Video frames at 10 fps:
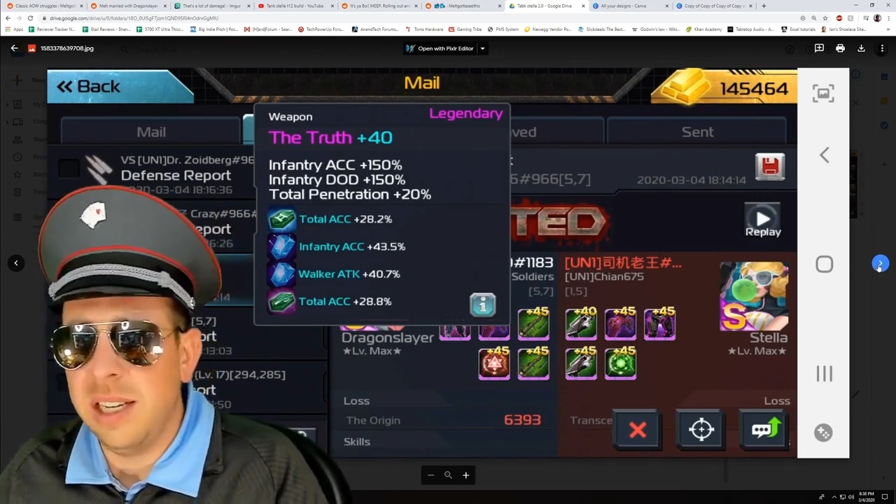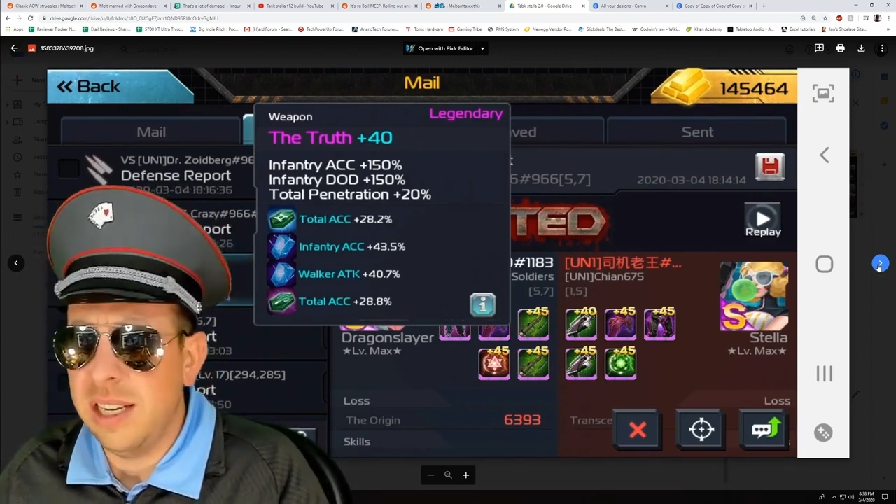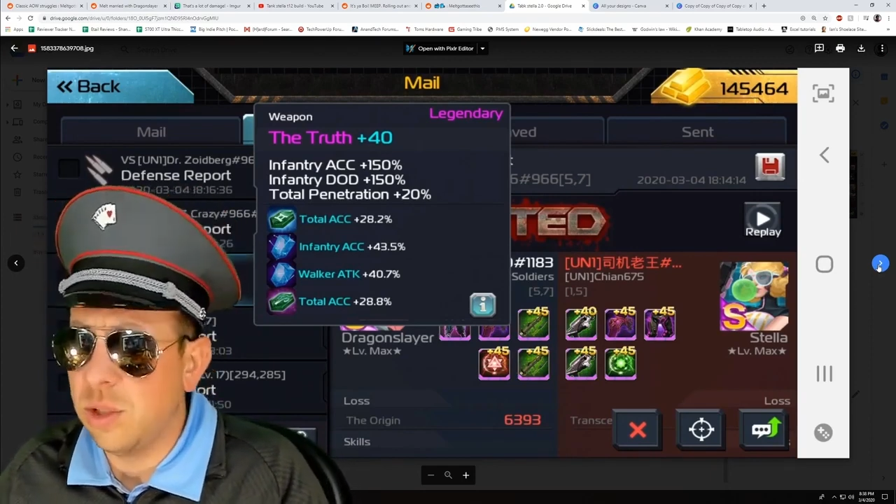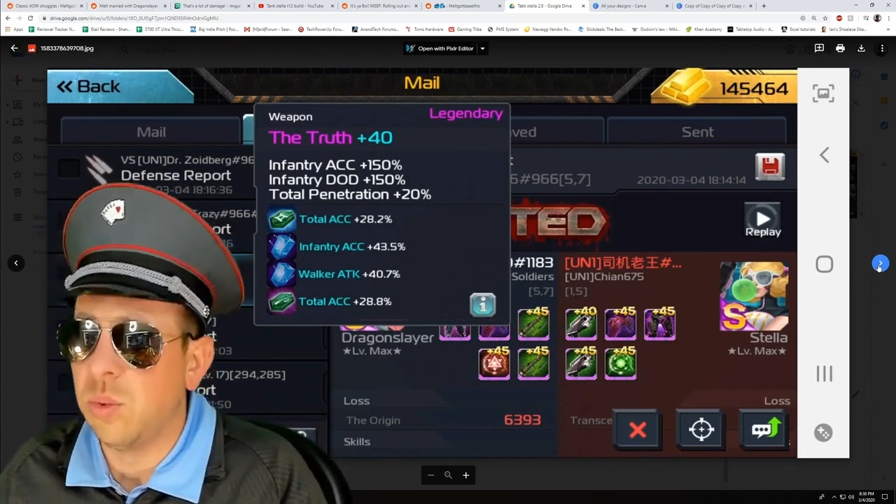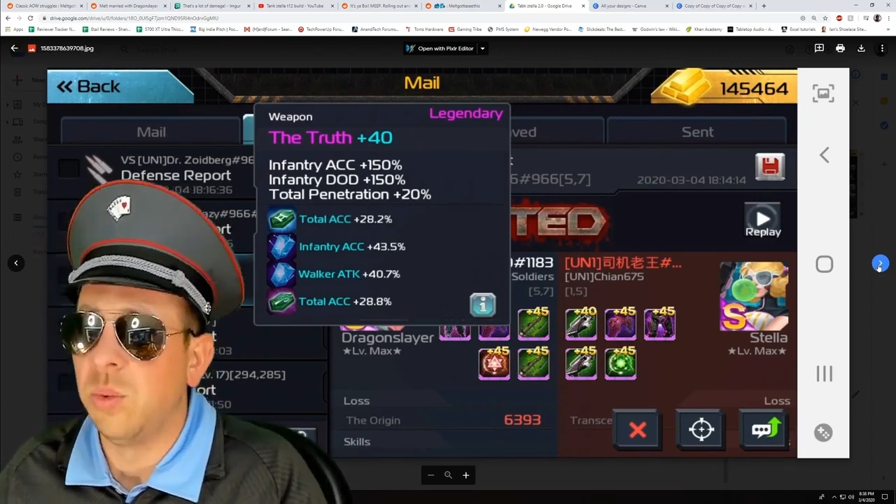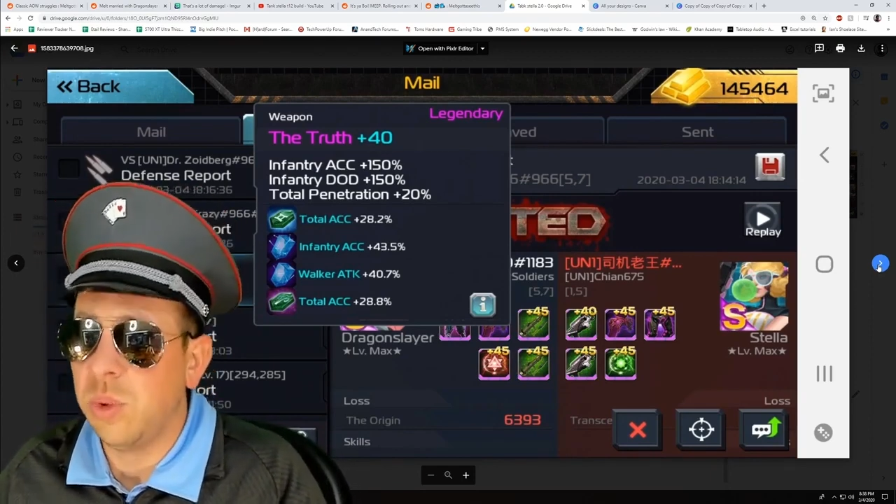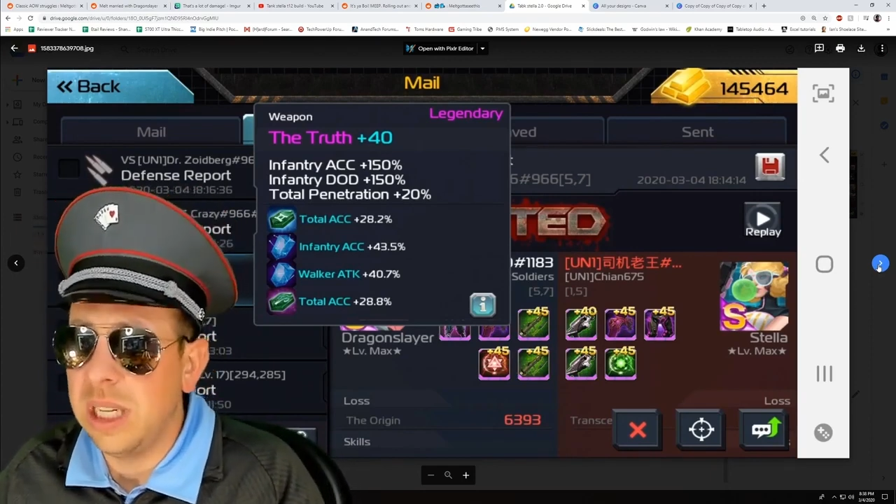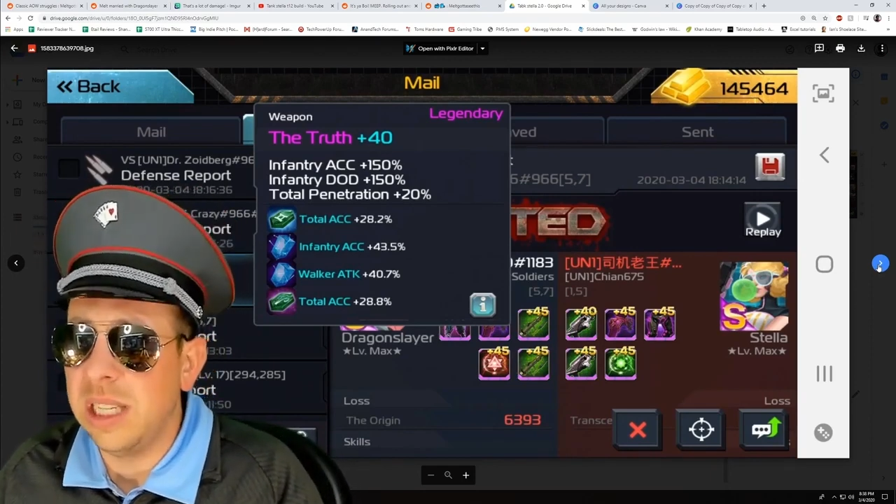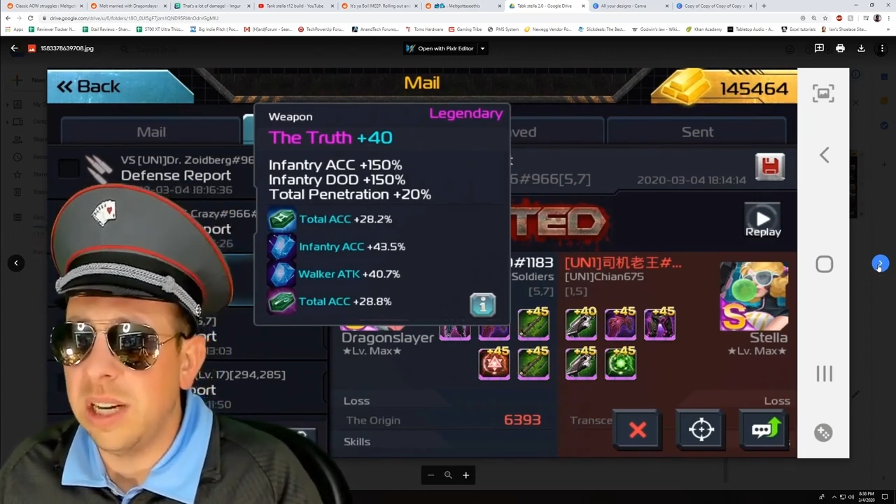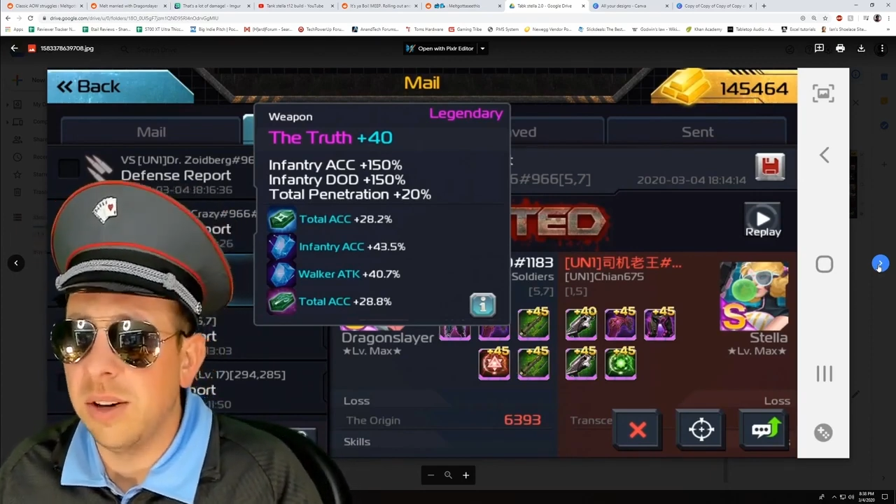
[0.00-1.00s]
is
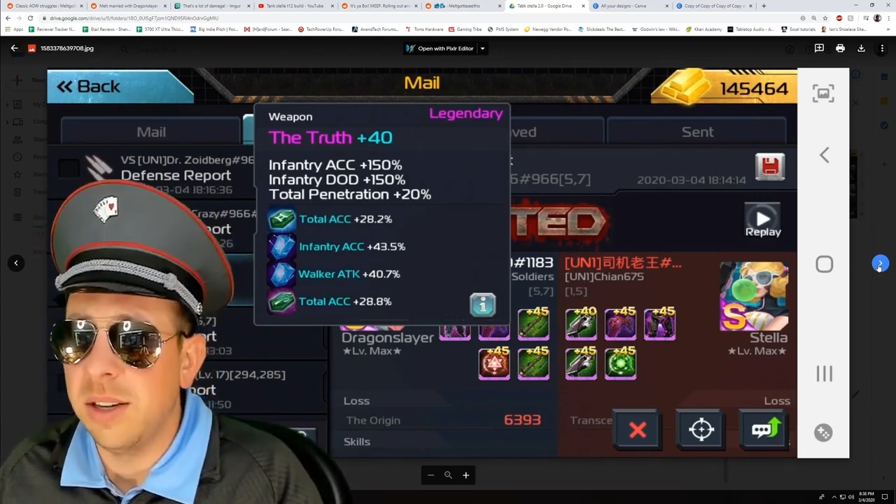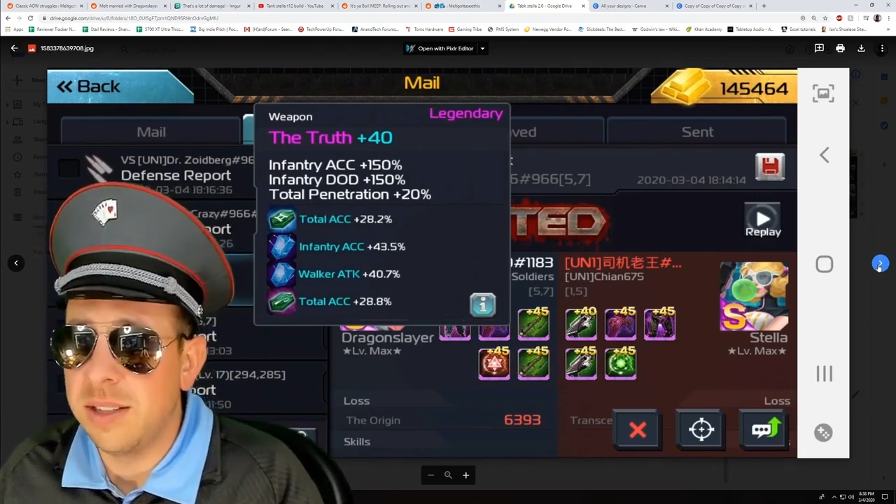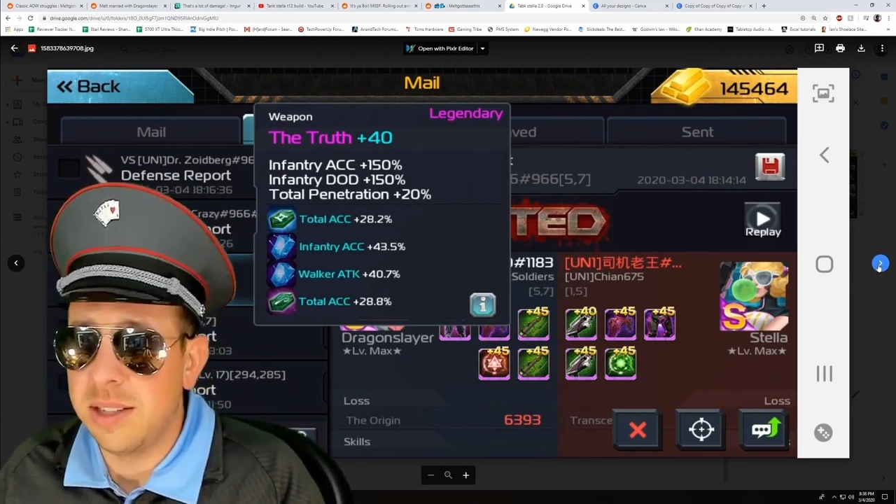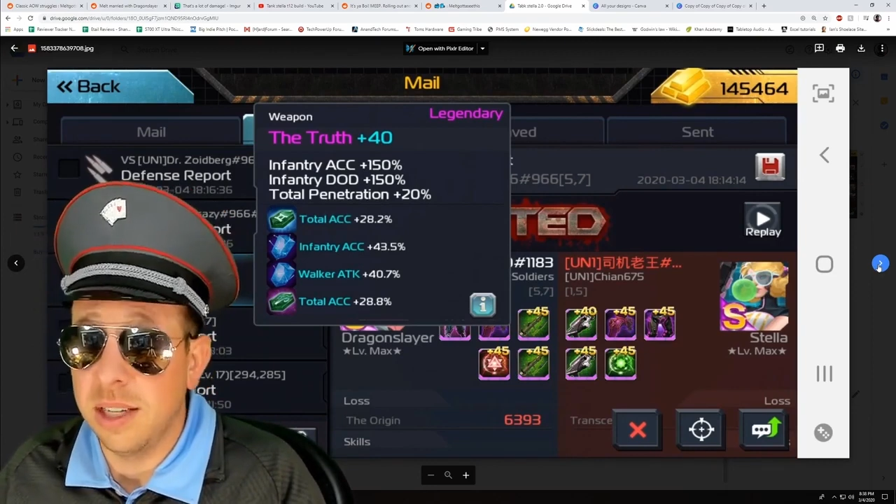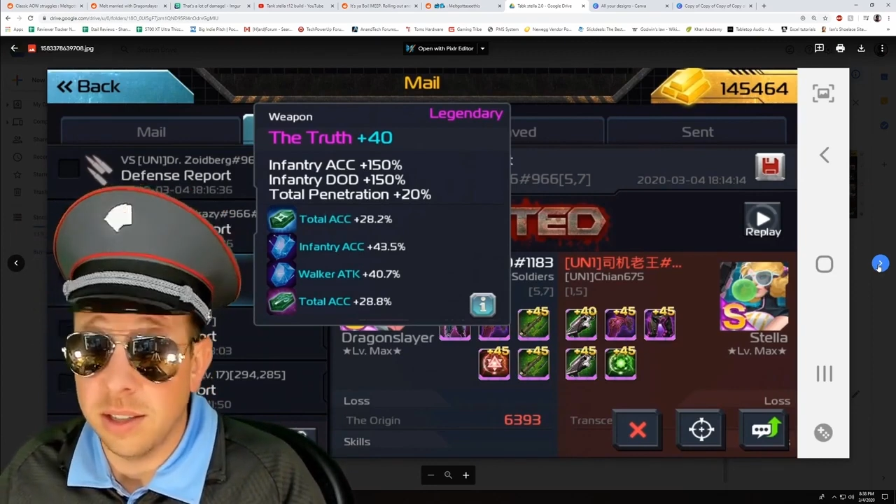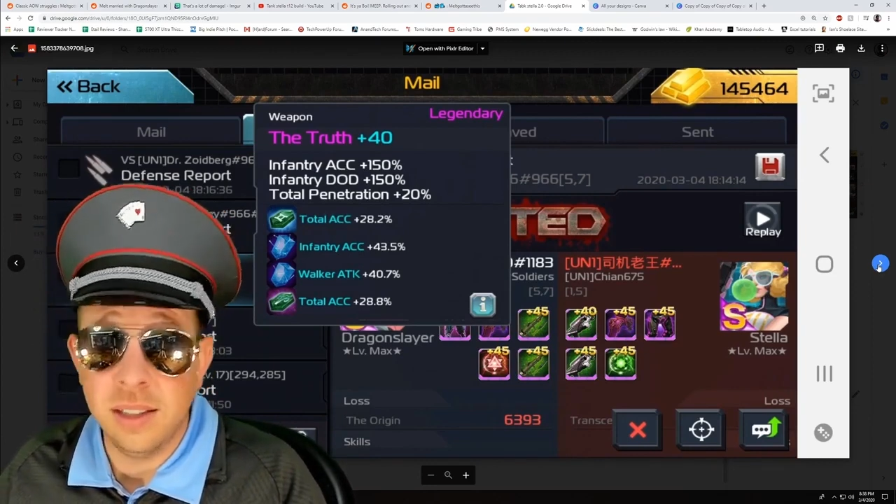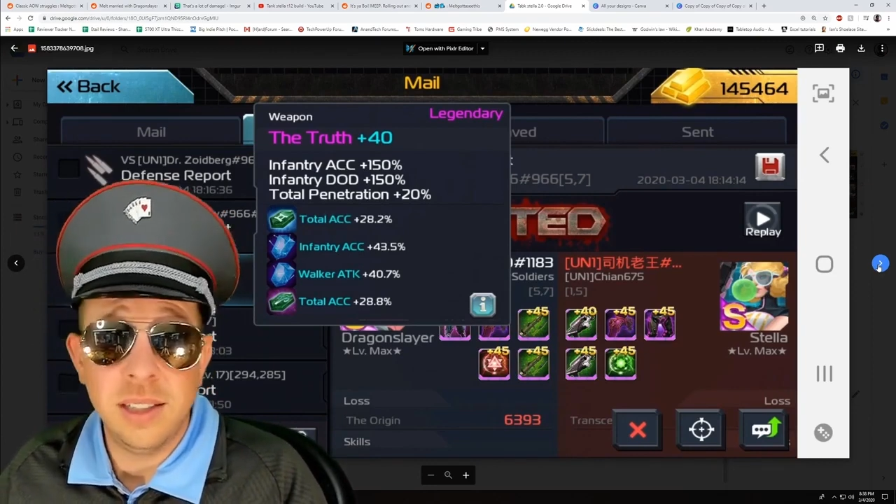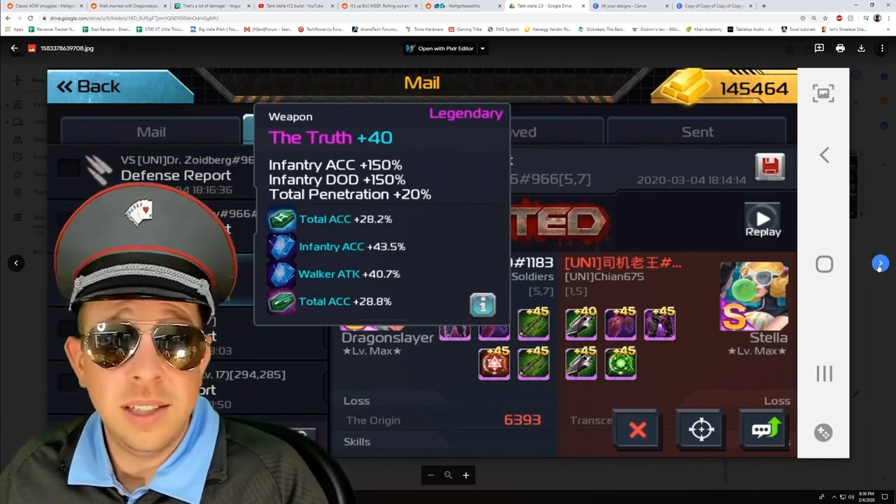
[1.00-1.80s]
really good still.